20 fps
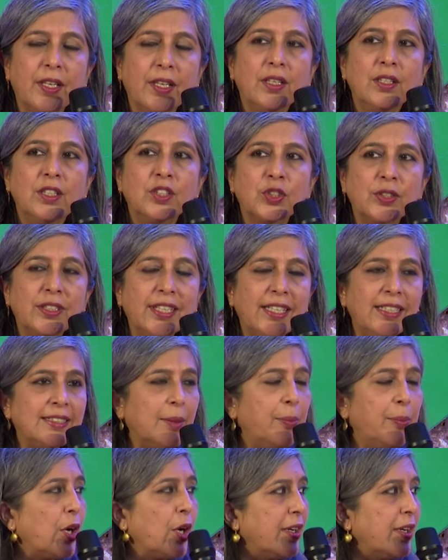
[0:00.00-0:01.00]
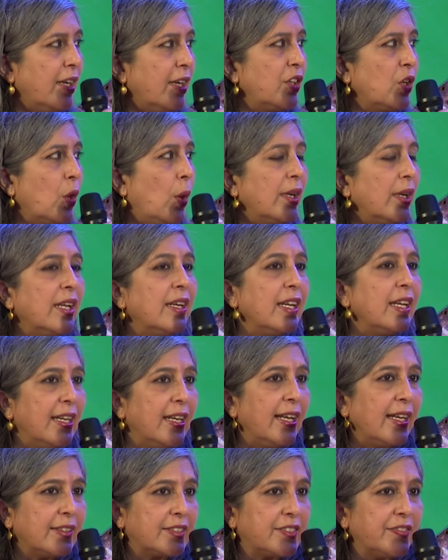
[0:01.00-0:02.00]
So there's a product called an
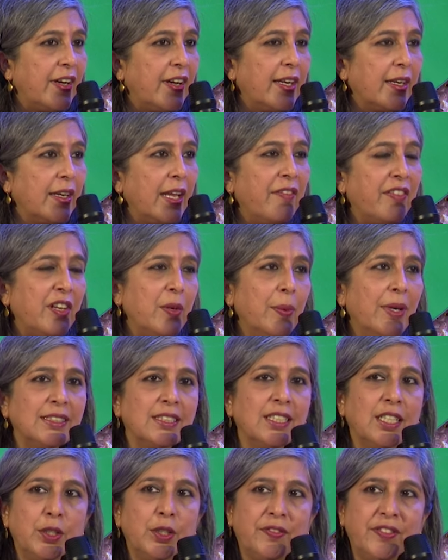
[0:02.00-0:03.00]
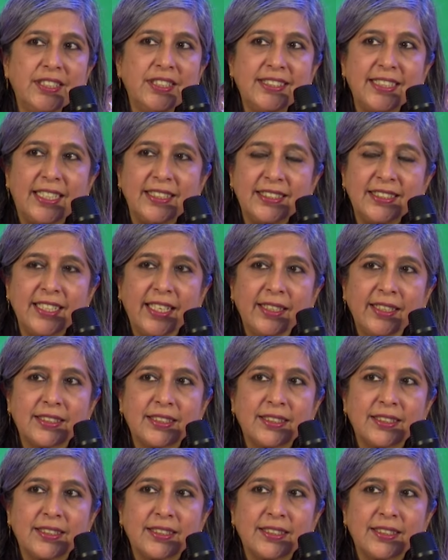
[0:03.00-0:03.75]
index fund. Everyone's heard of the Sensex?